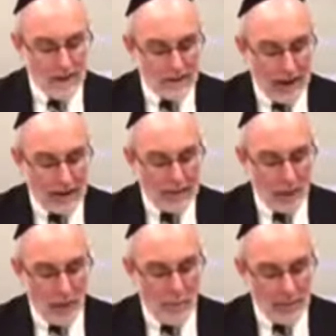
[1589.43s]
I'll
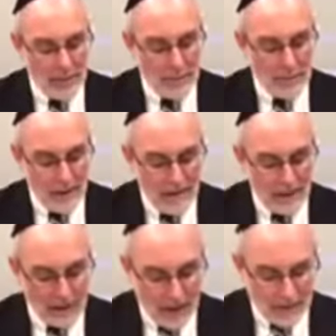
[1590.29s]
call panim,
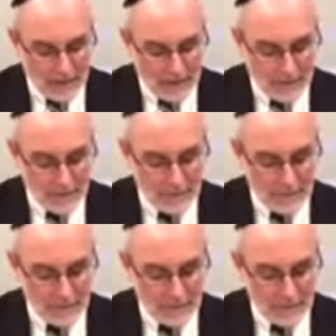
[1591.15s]
nevertheless,